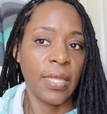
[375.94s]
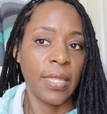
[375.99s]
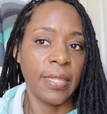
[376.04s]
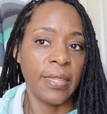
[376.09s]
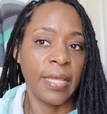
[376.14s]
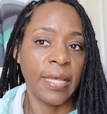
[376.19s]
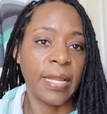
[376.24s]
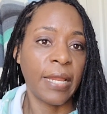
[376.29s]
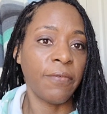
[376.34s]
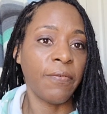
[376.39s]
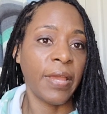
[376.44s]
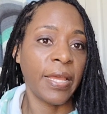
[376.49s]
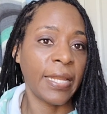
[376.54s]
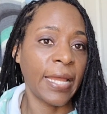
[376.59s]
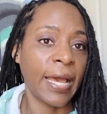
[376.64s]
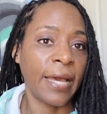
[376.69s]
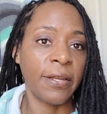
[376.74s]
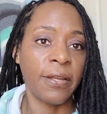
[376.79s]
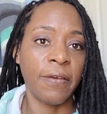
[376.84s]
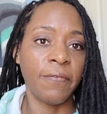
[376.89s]
that I ran
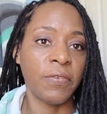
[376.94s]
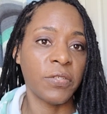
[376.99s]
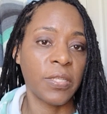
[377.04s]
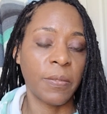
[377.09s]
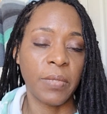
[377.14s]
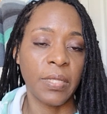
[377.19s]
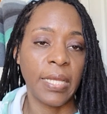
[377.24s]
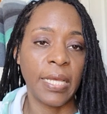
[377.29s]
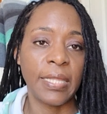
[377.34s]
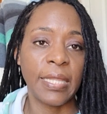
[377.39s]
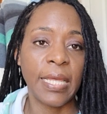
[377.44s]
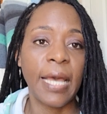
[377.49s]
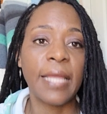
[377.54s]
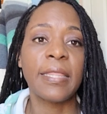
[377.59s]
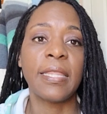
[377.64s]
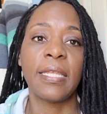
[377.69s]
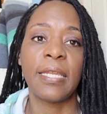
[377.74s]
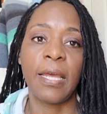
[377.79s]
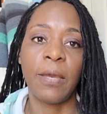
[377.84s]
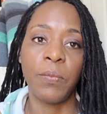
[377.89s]
out of or something like that,
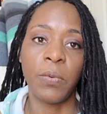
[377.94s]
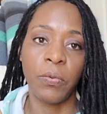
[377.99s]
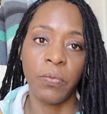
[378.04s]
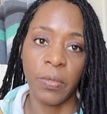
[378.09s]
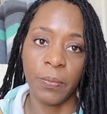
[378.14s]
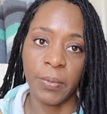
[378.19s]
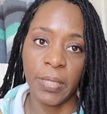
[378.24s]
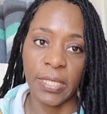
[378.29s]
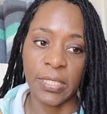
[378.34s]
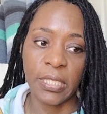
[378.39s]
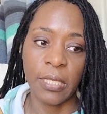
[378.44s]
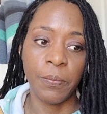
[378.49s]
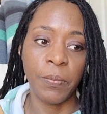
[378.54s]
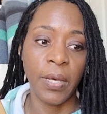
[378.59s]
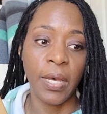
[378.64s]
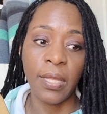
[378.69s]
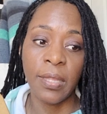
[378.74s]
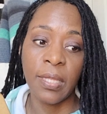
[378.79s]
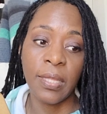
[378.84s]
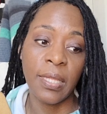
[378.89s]
then I will replace it.
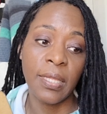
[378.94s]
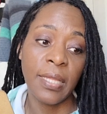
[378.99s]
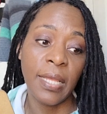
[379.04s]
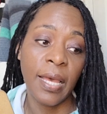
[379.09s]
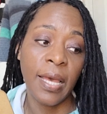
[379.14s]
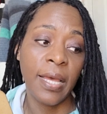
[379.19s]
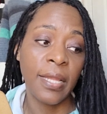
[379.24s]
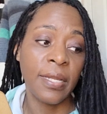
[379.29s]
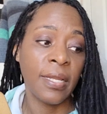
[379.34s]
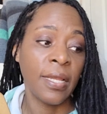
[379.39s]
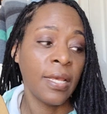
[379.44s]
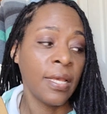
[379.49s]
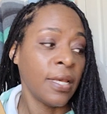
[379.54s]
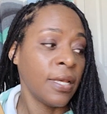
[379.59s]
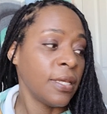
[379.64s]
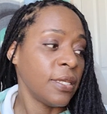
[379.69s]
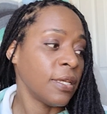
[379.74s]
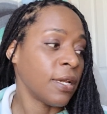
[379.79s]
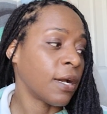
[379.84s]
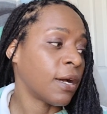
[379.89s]
But other than that,
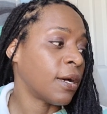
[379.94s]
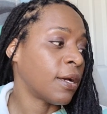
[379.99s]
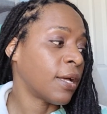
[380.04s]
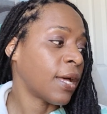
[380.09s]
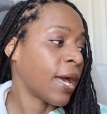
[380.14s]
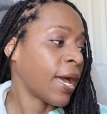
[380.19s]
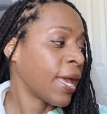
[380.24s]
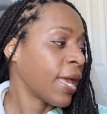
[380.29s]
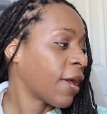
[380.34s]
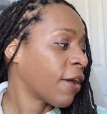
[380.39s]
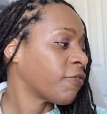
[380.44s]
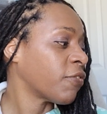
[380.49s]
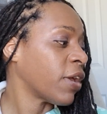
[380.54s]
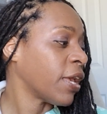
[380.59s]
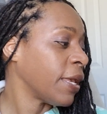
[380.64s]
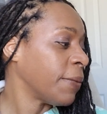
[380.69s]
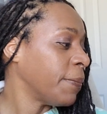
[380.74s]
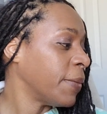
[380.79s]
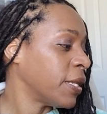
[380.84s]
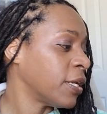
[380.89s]
y'all, I have
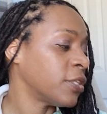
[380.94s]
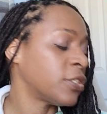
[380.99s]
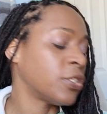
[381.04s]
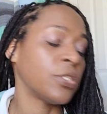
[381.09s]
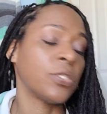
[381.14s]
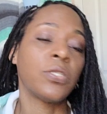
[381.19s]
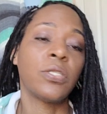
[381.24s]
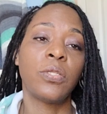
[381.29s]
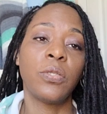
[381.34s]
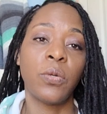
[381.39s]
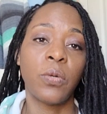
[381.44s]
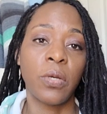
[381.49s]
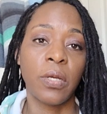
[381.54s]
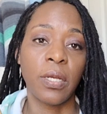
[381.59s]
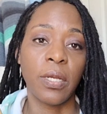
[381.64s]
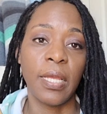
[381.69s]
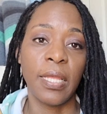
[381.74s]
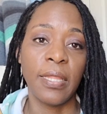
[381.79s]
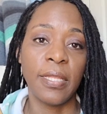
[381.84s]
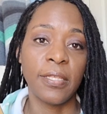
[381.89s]
a miniature
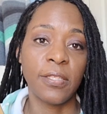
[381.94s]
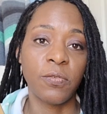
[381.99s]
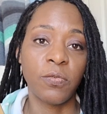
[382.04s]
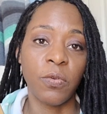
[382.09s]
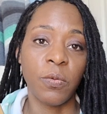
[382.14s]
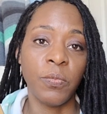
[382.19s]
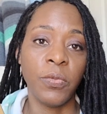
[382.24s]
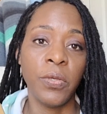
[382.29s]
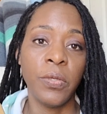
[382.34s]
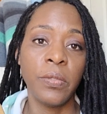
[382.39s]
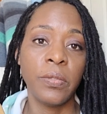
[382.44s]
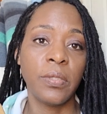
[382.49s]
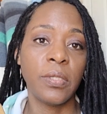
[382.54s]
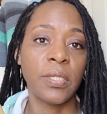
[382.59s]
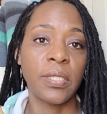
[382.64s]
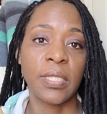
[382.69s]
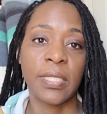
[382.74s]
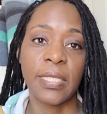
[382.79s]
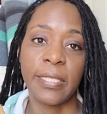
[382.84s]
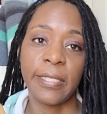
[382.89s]
store in this room. You
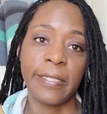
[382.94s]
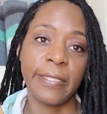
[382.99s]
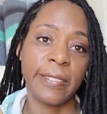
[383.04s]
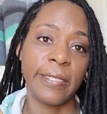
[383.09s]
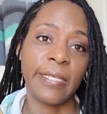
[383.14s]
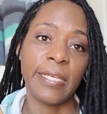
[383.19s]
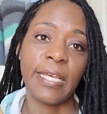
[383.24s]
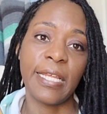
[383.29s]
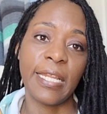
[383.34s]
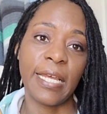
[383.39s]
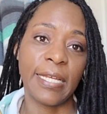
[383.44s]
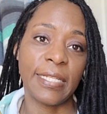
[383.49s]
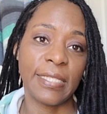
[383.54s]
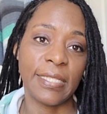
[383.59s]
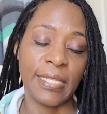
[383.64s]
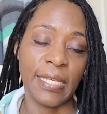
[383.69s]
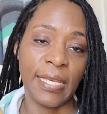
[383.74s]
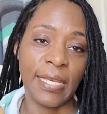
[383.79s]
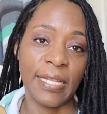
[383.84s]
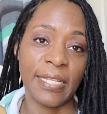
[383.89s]
just cannot
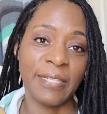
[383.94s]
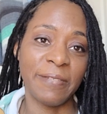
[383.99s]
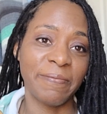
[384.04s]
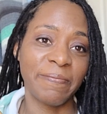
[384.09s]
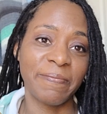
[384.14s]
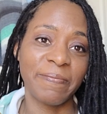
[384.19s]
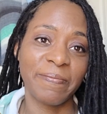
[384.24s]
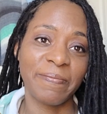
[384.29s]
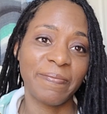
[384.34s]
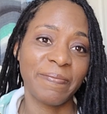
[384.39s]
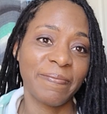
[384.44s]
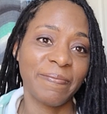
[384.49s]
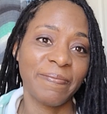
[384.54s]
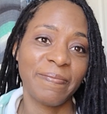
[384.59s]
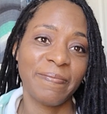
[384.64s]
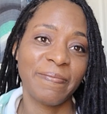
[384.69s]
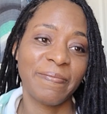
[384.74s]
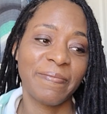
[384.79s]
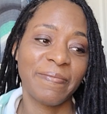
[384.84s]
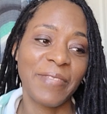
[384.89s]
see it.
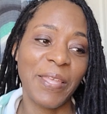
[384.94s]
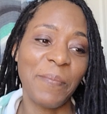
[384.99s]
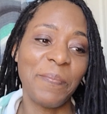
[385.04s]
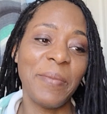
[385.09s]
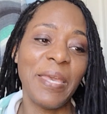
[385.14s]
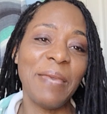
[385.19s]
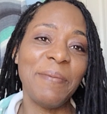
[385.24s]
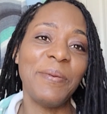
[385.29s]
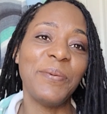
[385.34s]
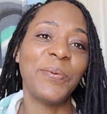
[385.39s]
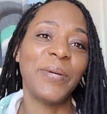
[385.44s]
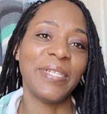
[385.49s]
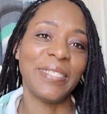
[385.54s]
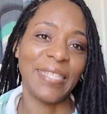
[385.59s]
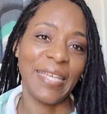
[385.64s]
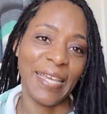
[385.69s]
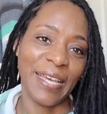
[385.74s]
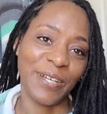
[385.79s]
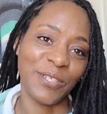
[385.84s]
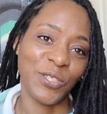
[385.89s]
Maybe one
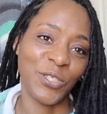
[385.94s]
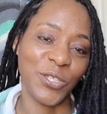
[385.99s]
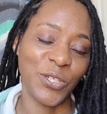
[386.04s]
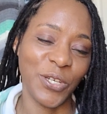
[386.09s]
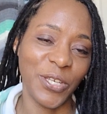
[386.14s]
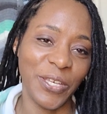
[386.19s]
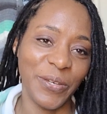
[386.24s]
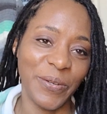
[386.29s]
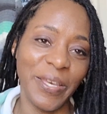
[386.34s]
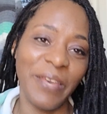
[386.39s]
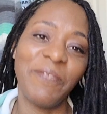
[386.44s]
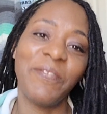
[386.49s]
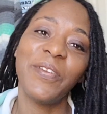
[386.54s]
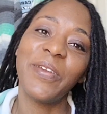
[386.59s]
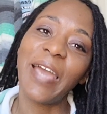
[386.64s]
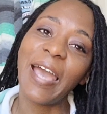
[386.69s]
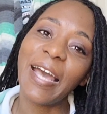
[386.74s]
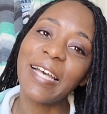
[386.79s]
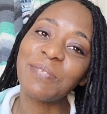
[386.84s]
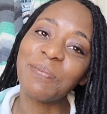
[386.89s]
day I'll show you. If you
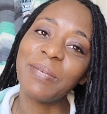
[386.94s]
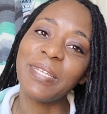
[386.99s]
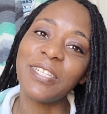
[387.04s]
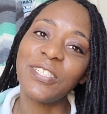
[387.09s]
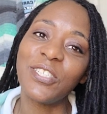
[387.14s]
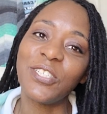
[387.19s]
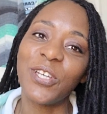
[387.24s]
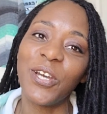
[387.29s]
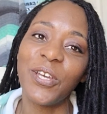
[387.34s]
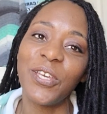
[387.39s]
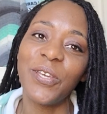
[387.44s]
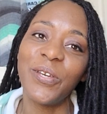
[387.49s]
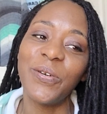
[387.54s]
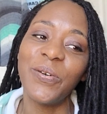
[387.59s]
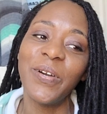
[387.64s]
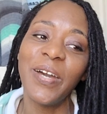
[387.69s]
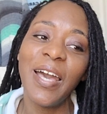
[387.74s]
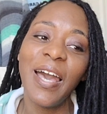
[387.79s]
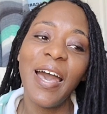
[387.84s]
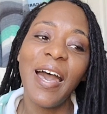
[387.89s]
ask me to show
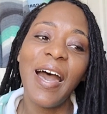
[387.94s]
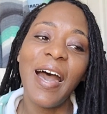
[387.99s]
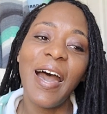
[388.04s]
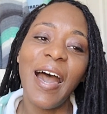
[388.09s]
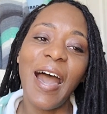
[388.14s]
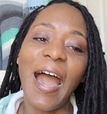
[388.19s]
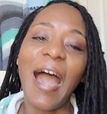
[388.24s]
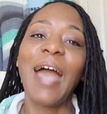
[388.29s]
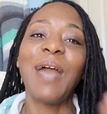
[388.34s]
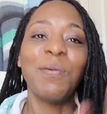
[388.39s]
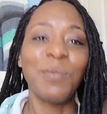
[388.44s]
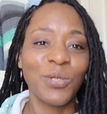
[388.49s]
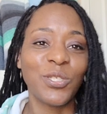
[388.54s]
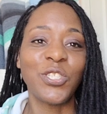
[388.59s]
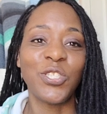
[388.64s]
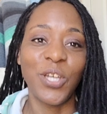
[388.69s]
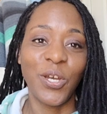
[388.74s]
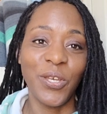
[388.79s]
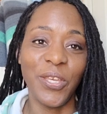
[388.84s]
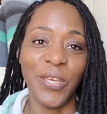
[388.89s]
you, I will
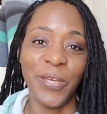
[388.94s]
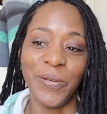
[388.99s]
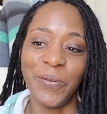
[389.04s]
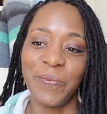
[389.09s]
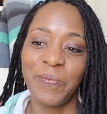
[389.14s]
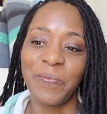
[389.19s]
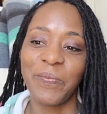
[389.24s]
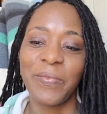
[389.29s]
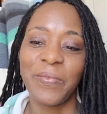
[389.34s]
show you.